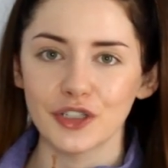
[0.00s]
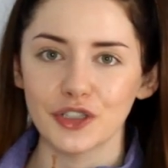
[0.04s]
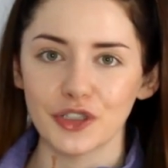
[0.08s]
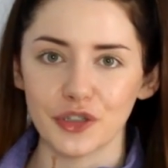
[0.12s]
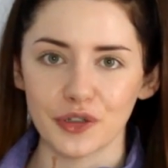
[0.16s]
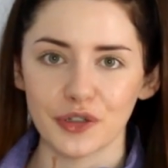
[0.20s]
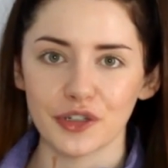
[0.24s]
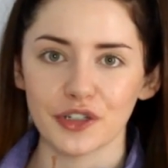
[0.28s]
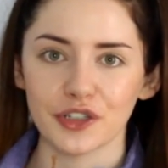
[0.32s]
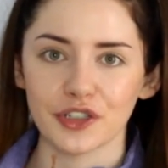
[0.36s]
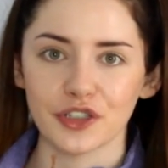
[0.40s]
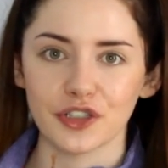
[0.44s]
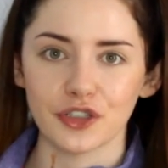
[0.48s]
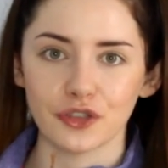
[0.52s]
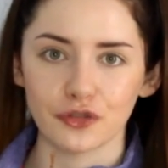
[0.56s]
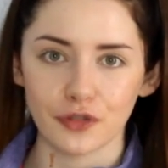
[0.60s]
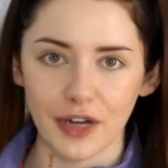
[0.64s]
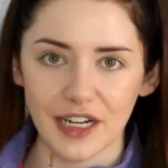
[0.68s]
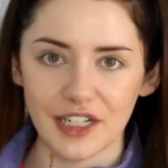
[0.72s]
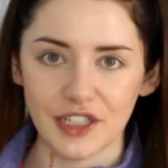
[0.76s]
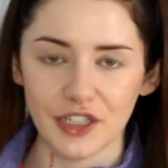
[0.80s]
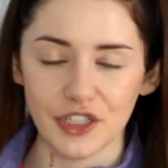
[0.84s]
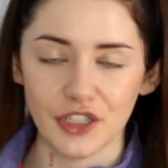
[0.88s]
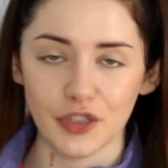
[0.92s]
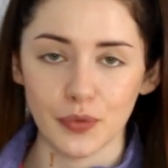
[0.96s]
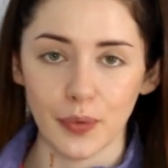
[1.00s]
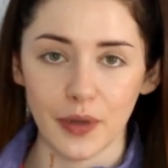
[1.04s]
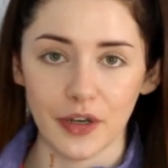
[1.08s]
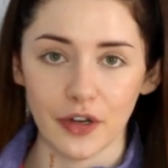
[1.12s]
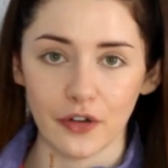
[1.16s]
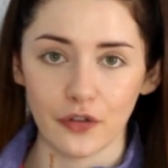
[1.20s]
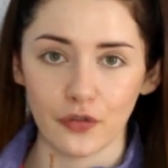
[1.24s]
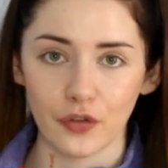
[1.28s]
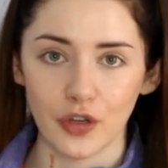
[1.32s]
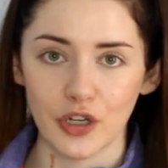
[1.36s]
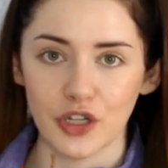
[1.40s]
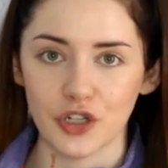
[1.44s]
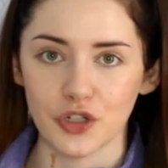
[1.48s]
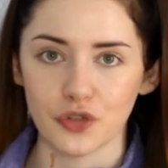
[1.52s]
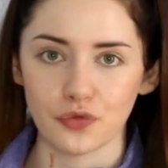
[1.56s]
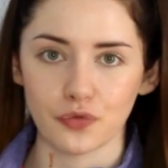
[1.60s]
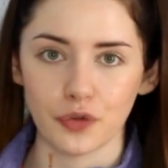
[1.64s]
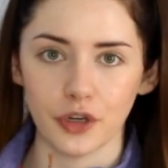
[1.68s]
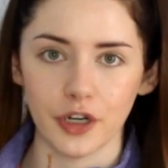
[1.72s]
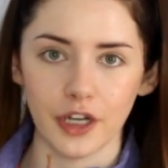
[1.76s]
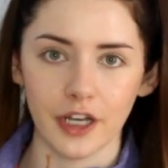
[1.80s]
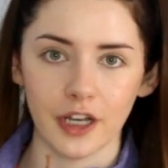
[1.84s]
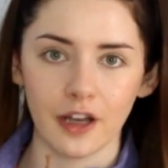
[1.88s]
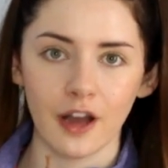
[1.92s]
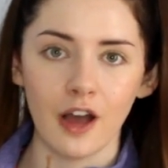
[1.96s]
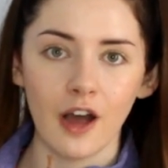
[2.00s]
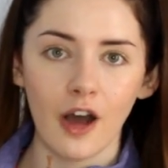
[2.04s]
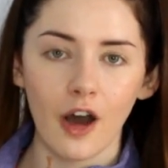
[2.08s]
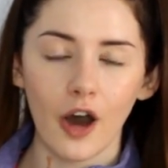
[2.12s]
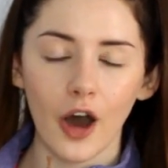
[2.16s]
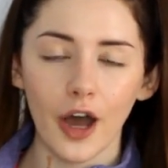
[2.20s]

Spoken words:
Do your stretches when you're finished running.